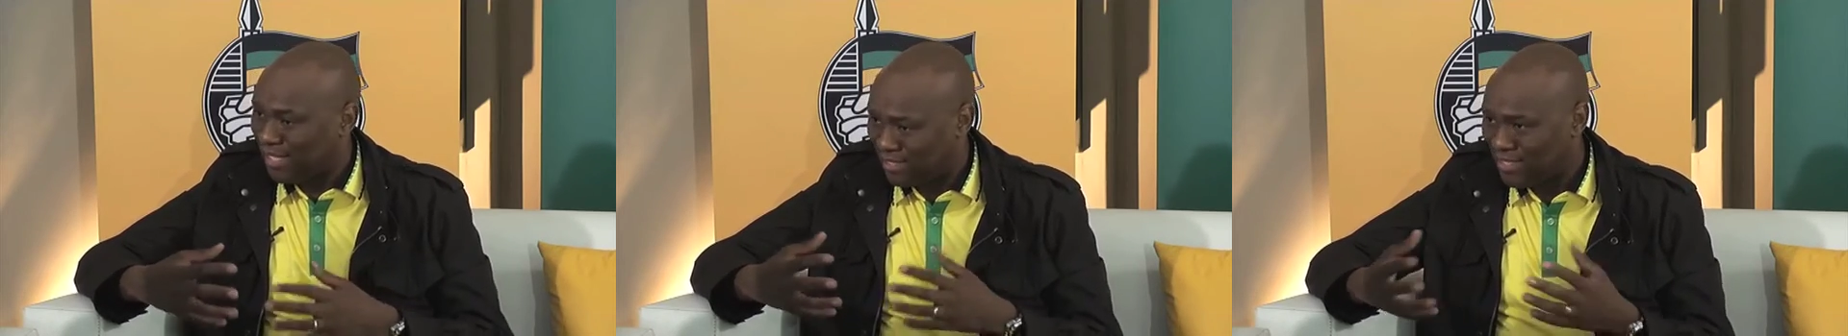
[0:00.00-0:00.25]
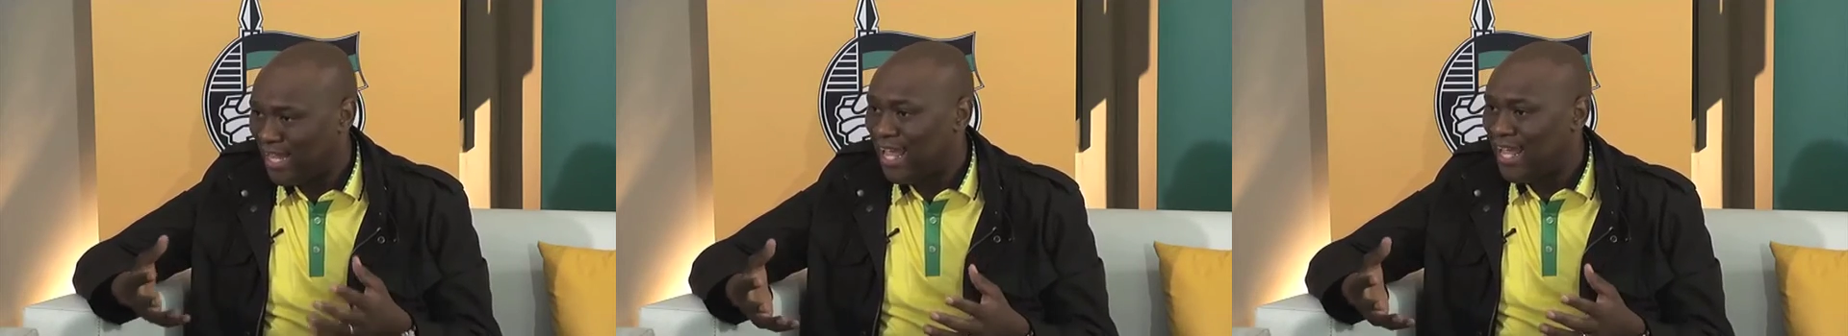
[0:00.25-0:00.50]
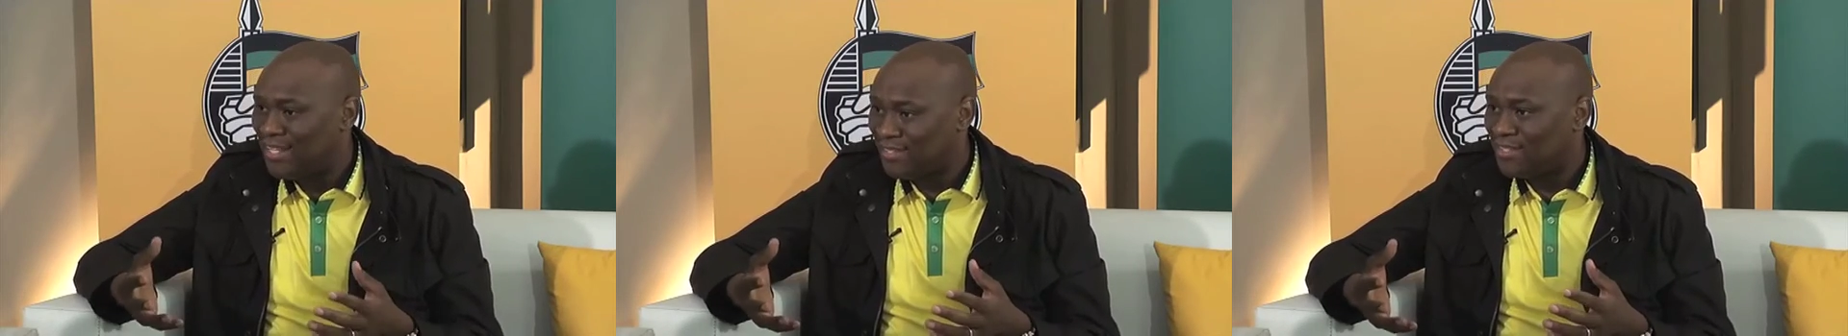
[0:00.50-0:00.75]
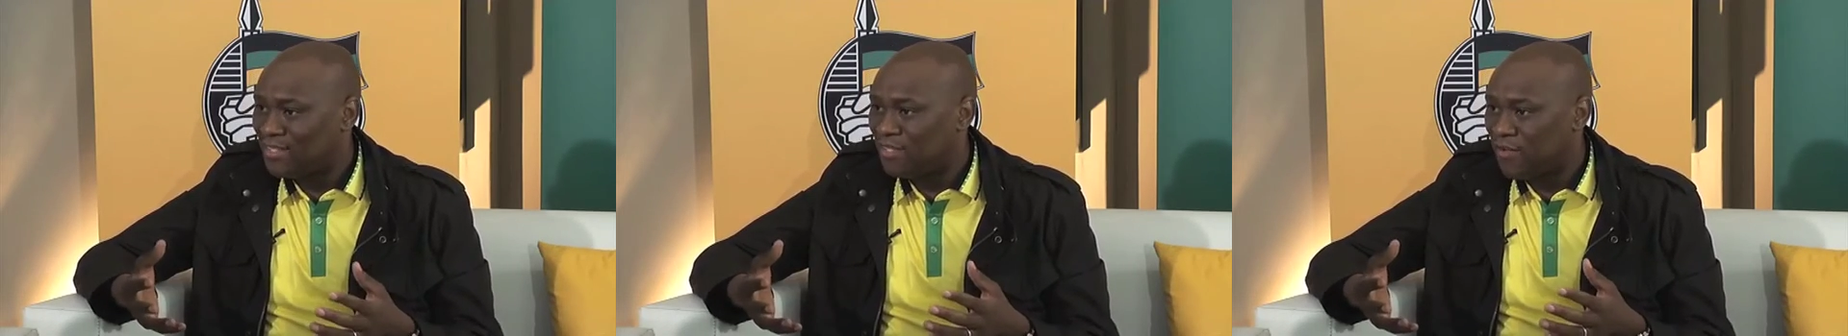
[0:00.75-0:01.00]
that the
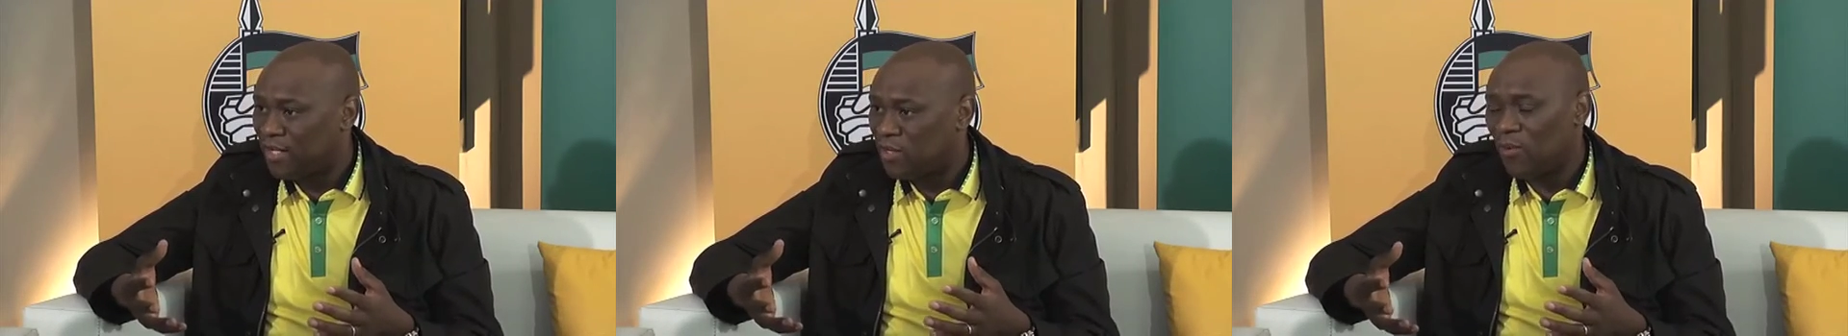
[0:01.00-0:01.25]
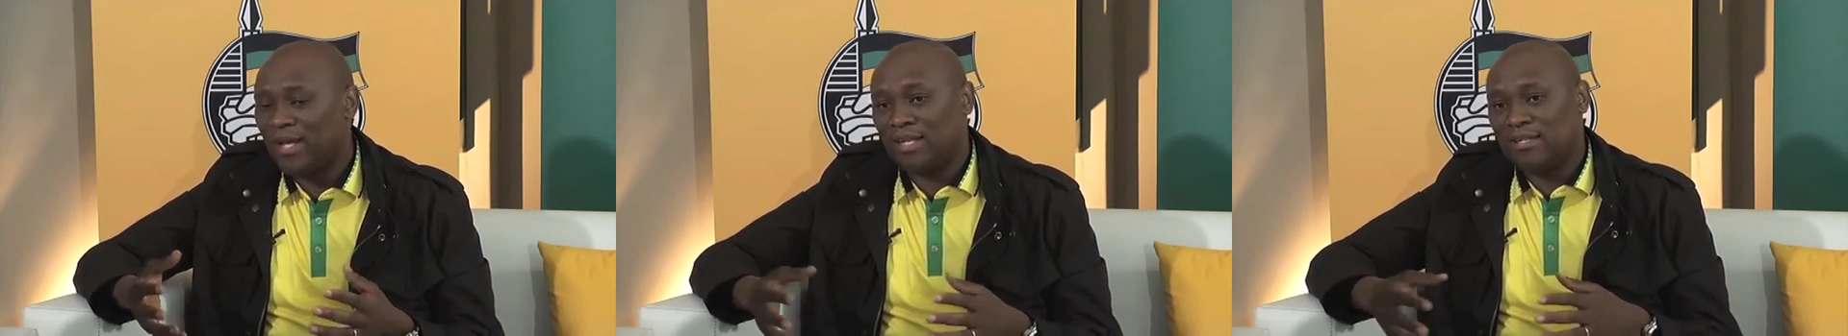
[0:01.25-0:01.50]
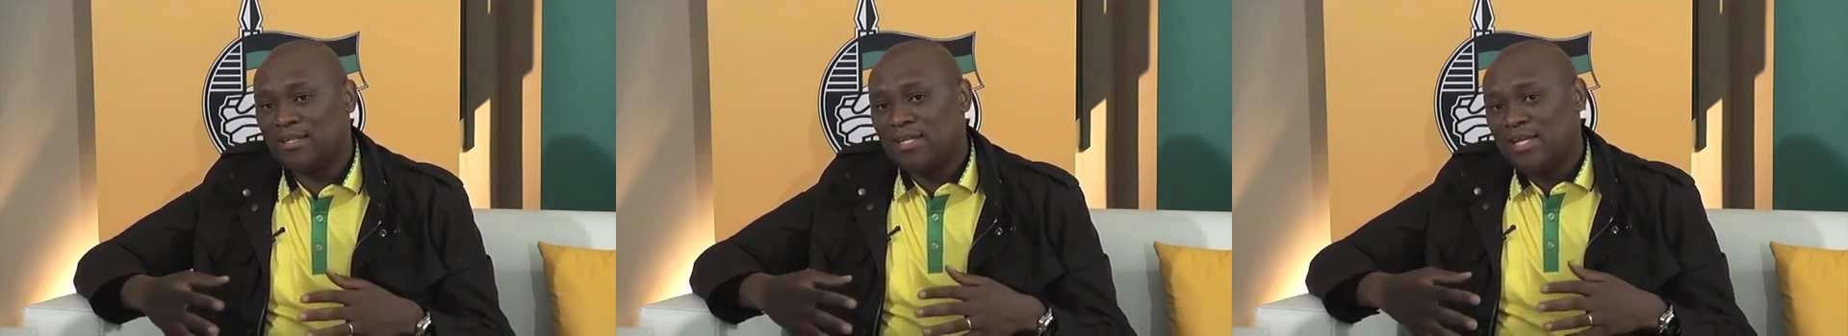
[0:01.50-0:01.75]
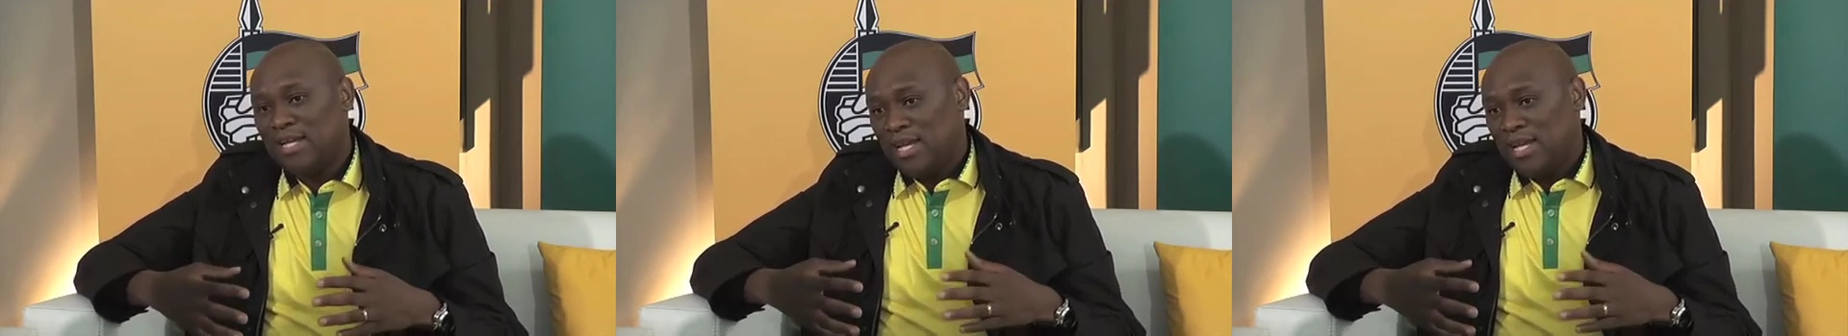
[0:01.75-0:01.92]
ANC did very well.